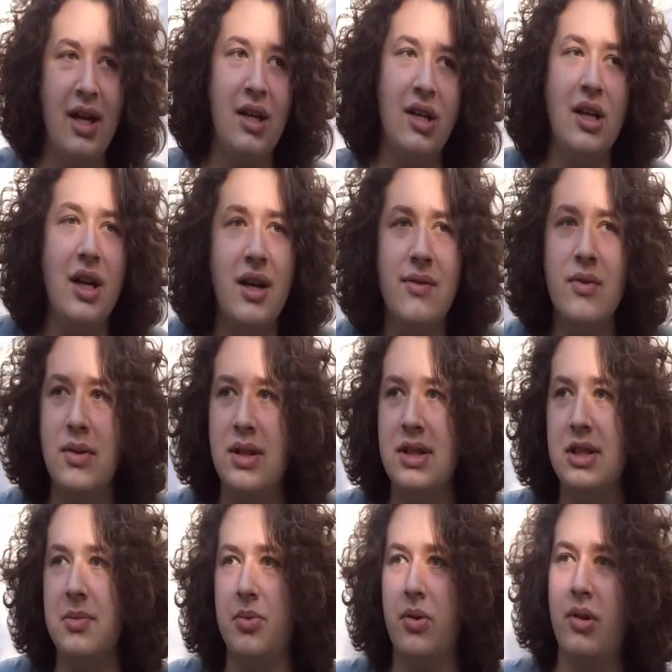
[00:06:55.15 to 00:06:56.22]
And not everyone
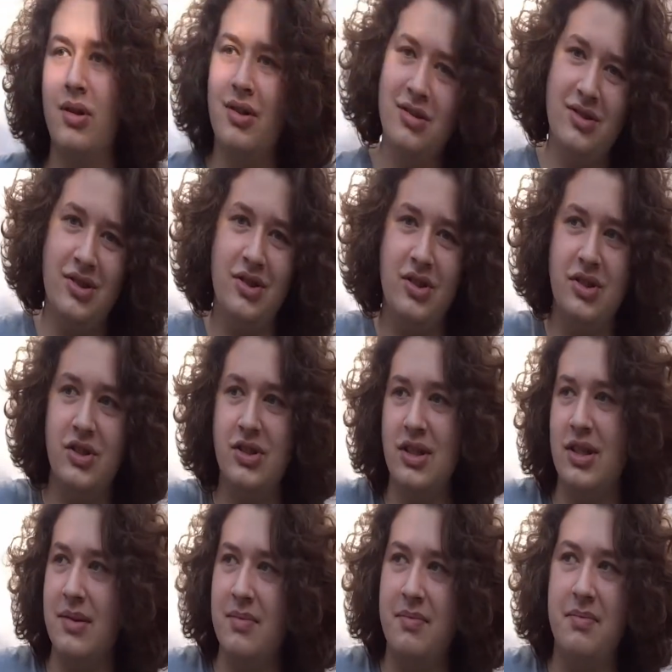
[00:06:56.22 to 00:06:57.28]
has a broiler, so you could just
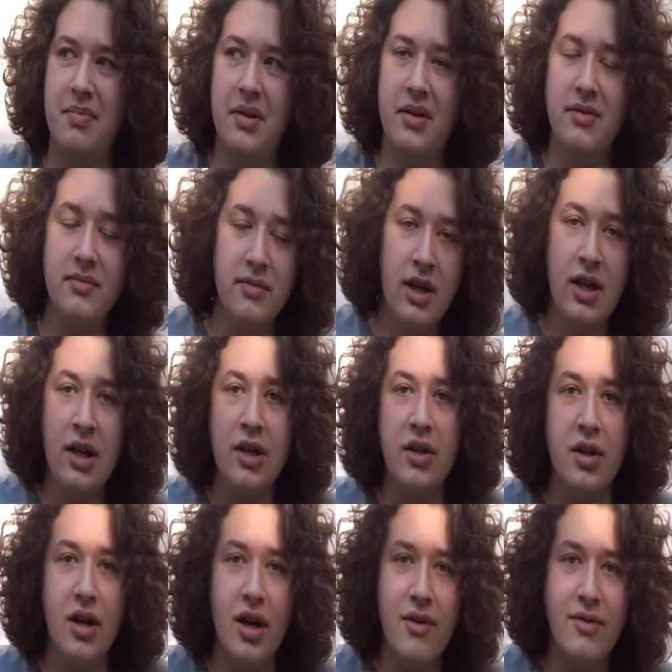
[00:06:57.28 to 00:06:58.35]
like put
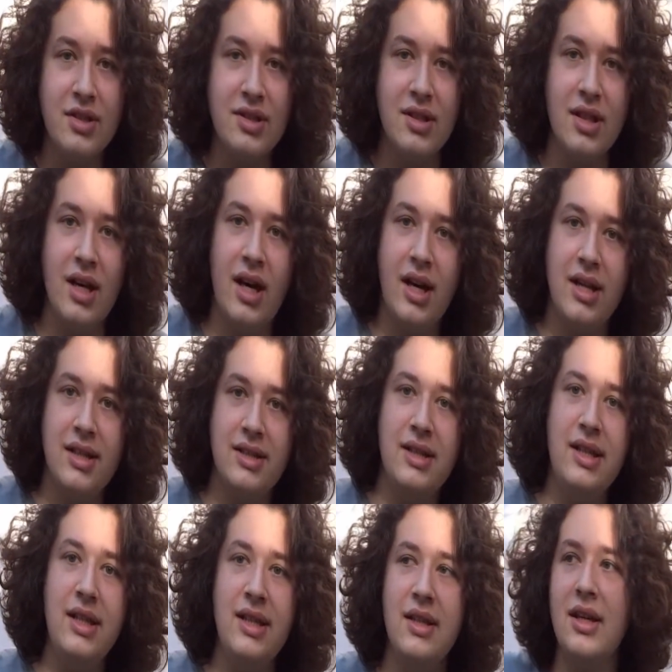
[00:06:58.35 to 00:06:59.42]
your oven to the highest
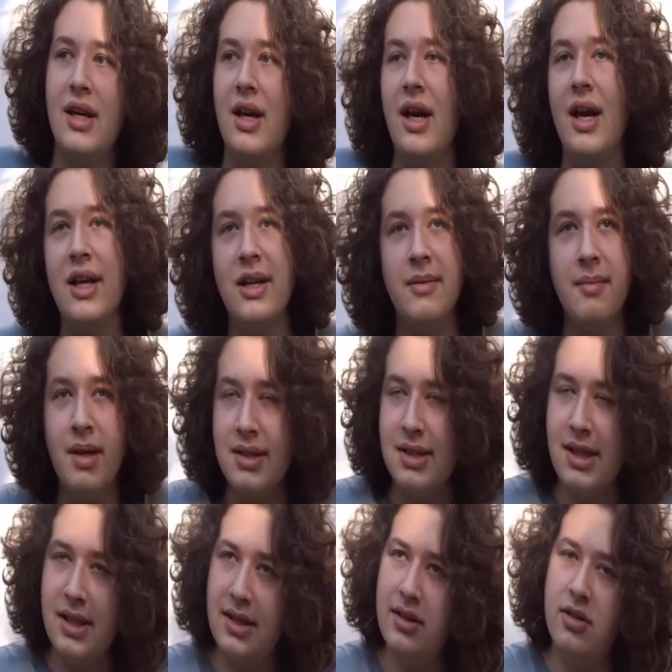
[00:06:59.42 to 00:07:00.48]
heat, and it might
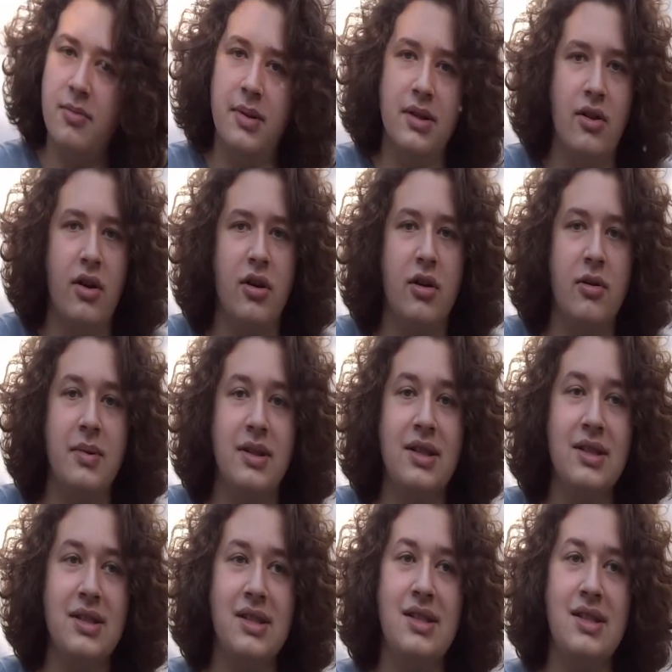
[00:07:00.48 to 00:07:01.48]
take a little bit longer, but this is